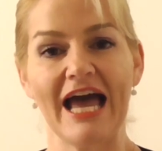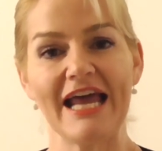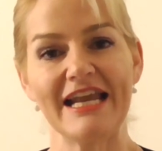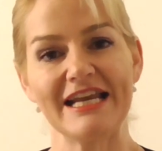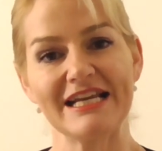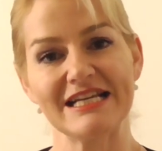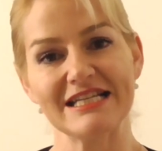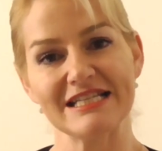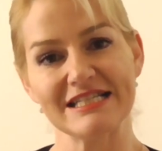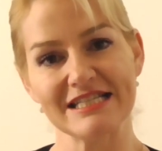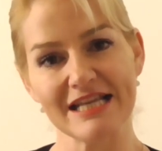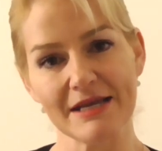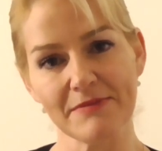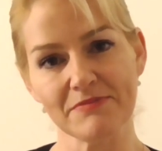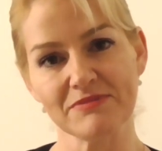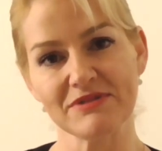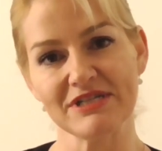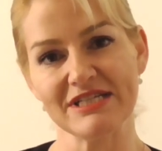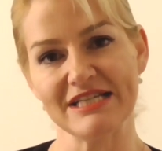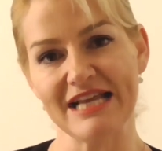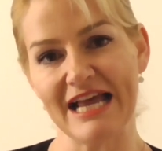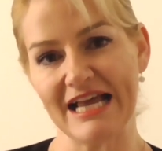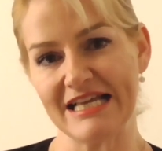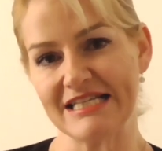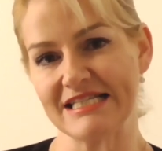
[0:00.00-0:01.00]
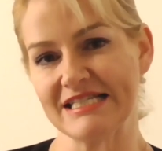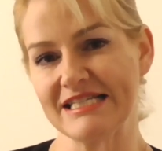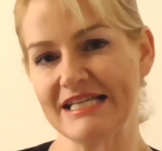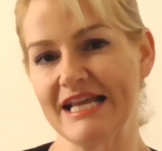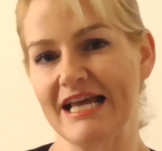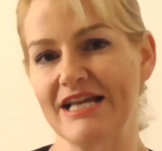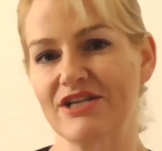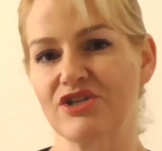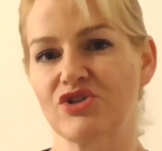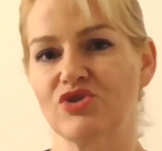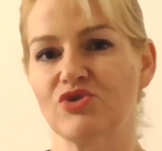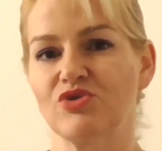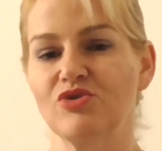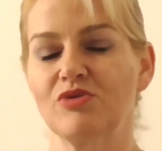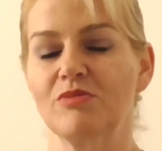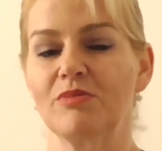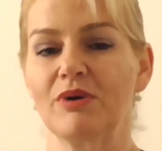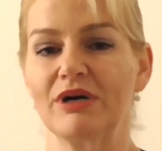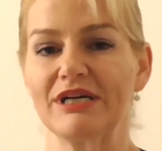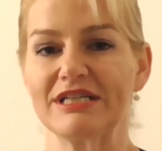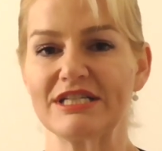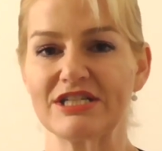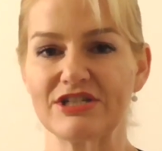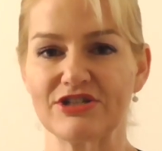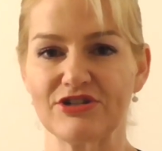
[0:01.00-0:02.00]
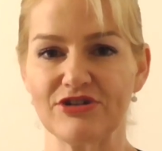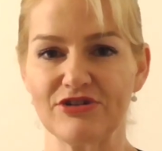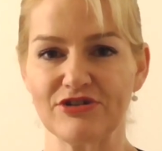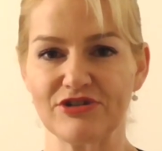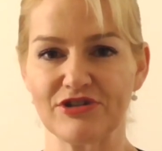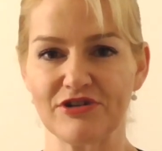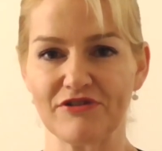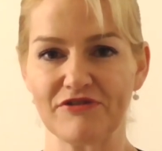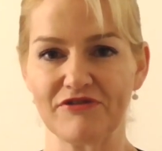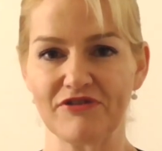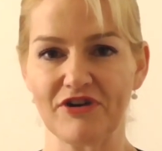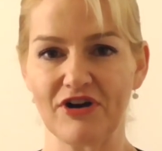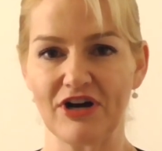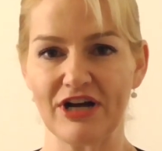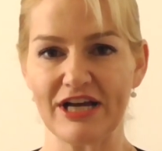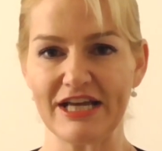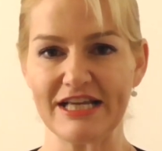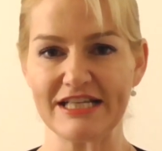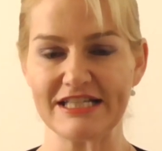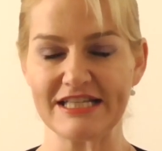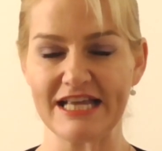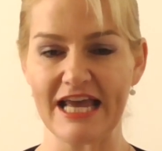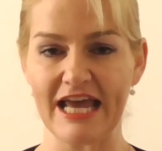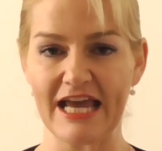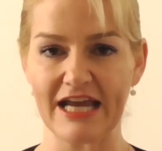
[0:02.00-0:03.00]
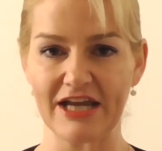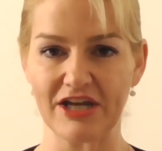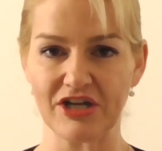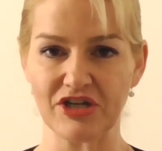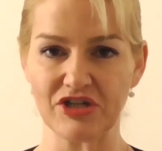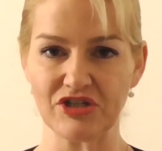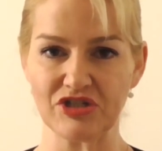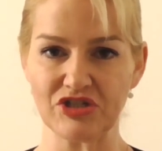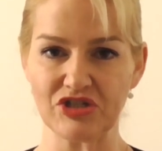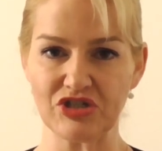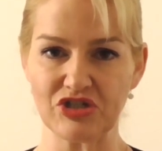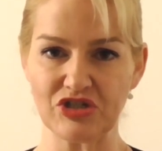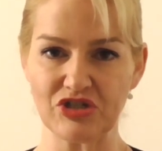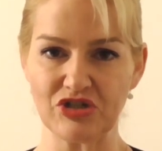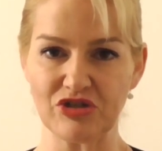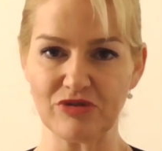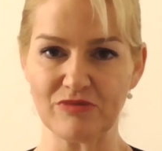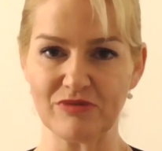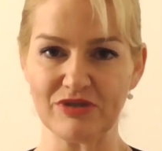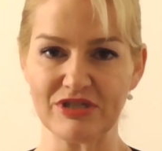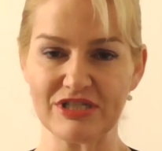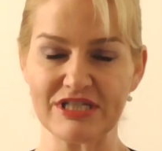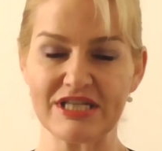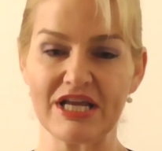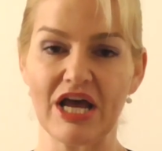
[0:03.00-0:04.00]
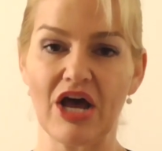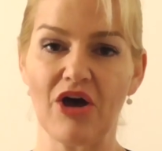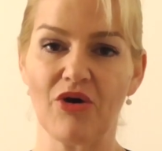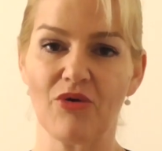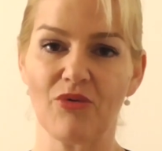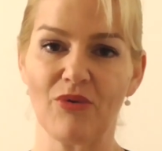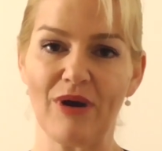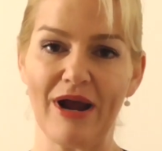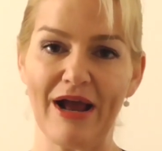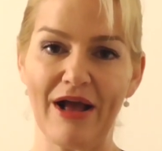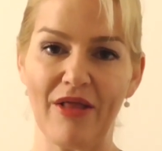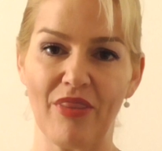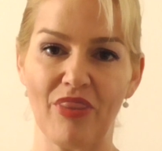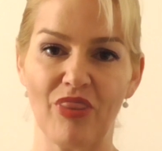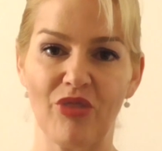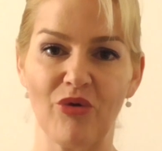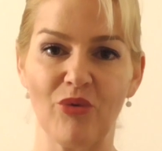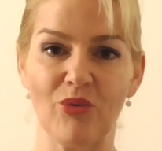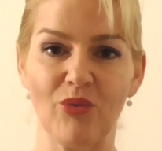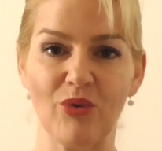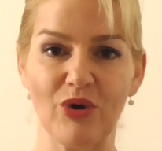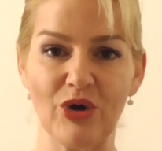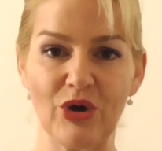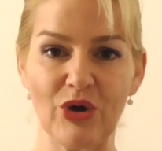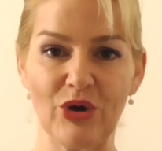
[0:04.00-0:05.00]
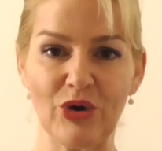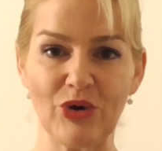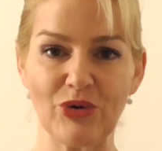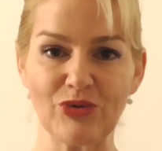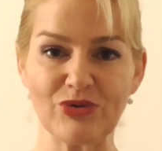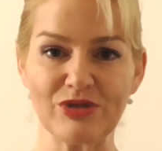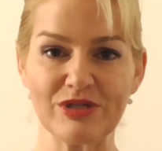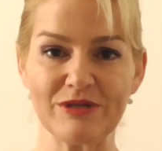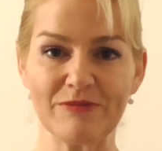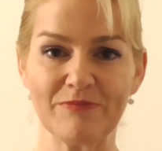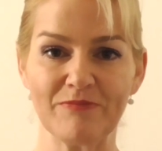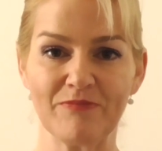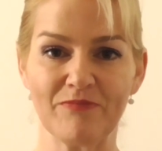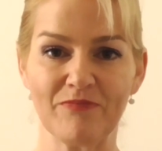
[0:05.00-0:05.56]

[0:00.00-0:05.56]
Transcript: and accepted as natural by certifiers and consumers around the world.